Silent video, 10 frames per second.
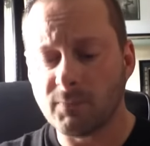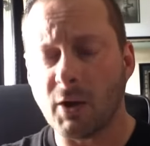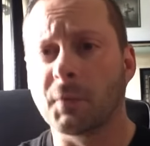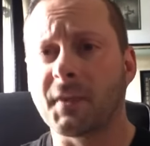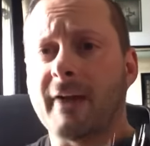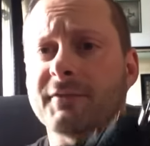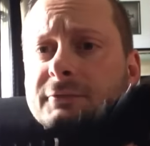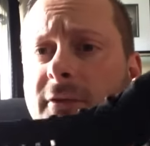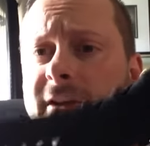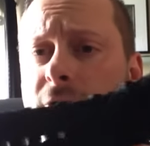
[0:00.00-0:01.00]
Oh, they have this
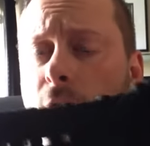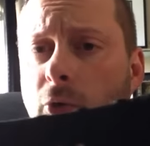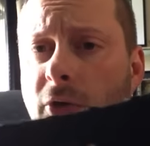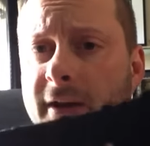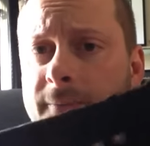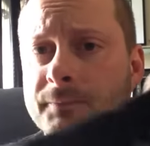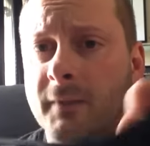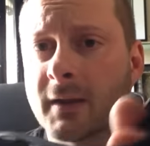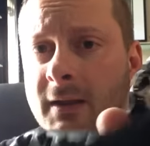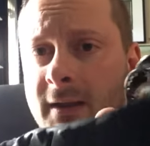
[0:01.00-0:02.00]
really cool looking,
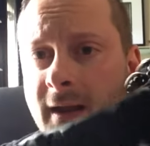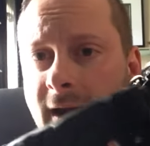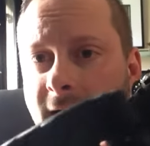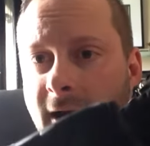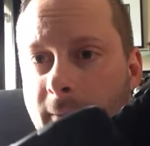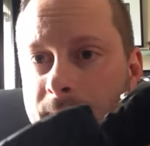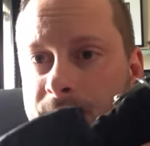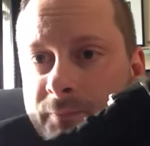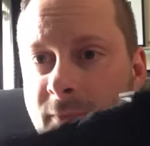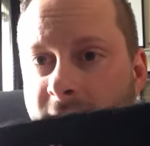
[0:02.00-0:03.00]
um,
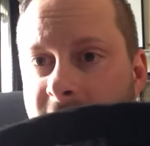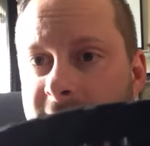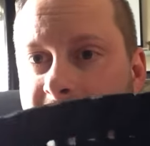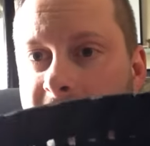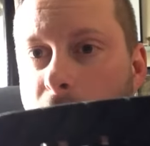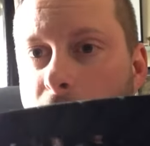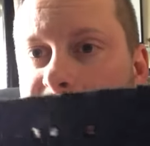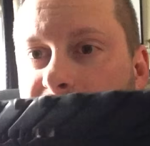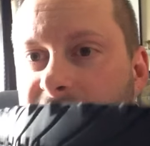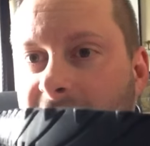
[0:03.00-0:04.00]
kind of like a, it
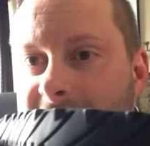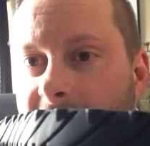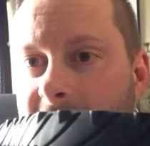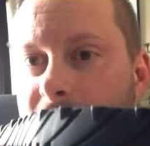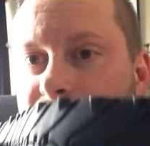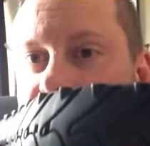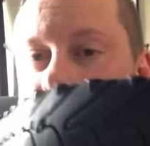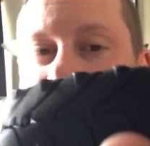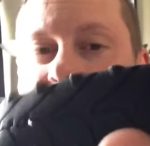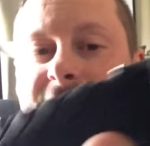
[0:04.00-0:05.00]
almost looks like a tire
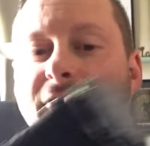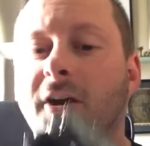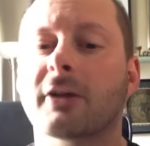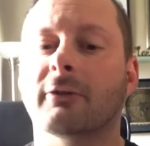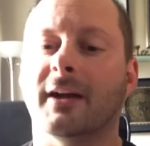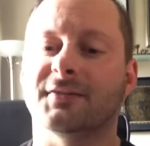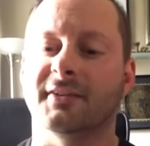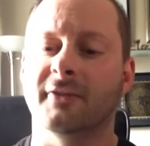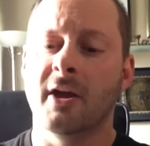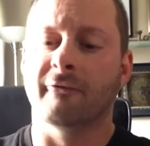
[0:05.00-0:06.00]
tread band. It's very
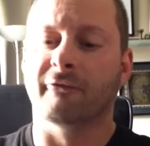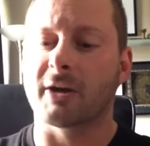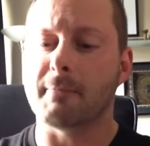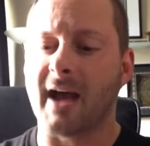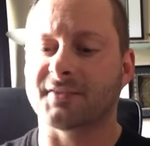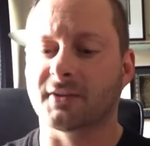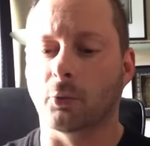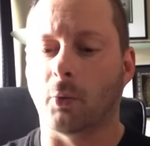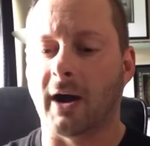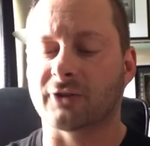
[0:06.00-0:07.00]
aggressive, very
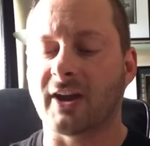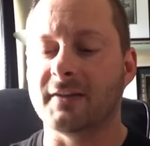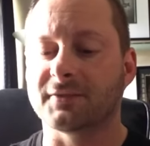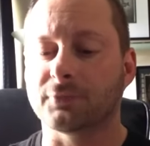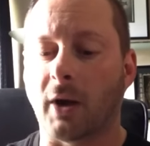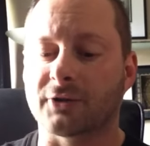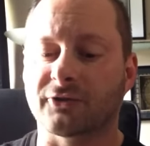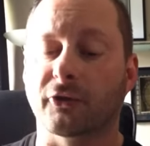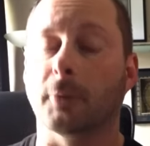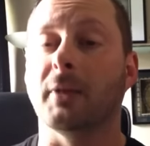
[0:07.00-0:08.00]
masculine watch. And this watch,
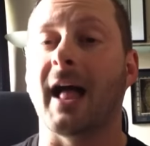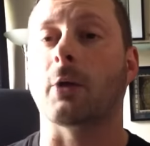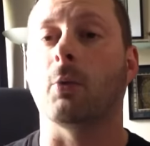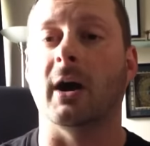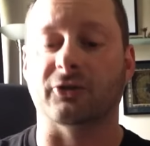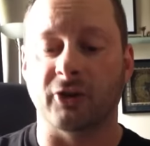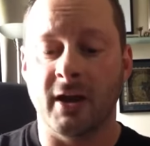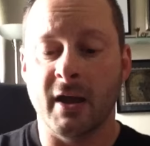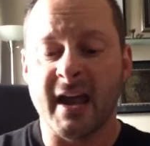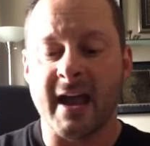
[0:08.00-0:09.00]
for a black watch,
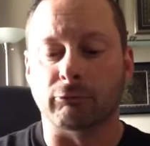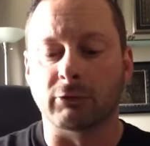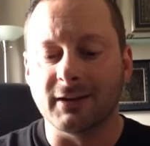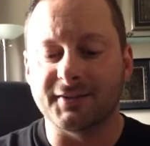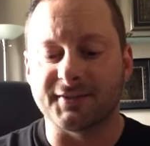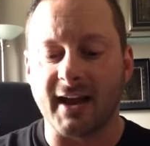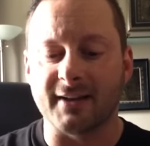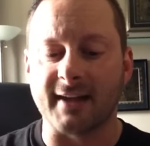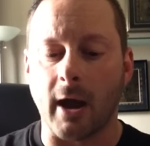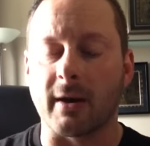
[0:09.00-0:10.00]
it really
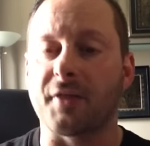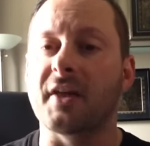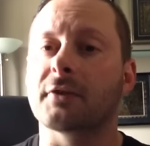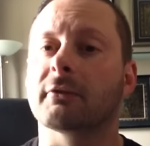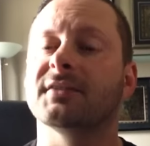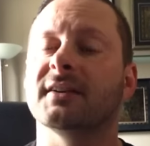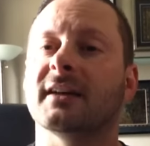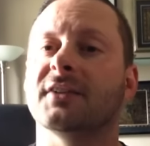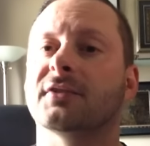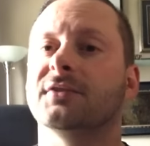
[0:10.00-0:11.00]
stands out. And I think the reason it
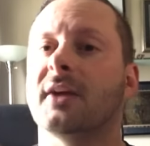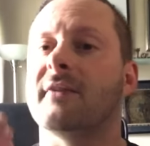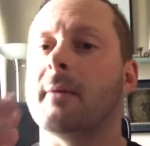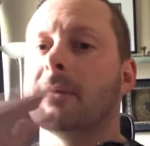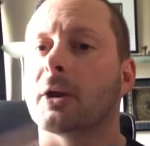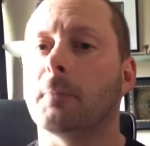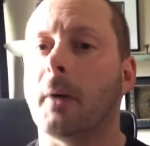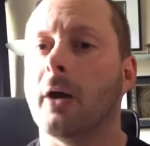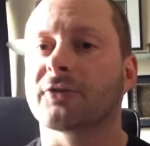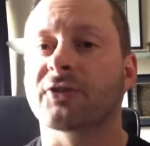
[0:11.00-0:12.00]
does is because you have that mirror
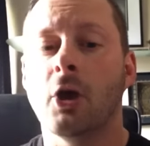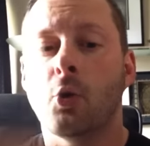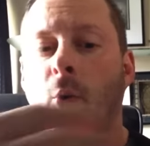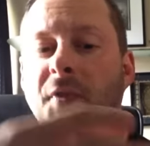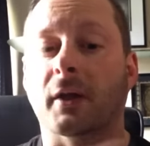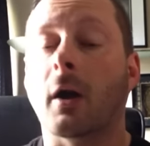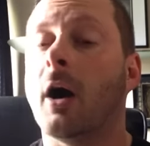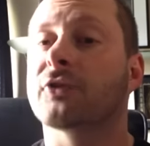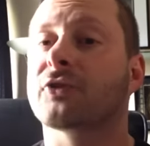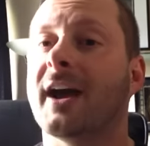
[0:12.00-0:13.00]
polished with the
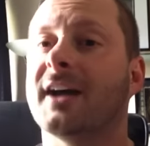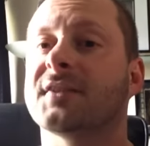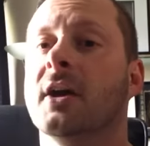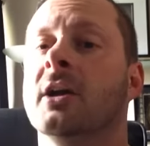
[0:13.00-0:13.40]
contrast.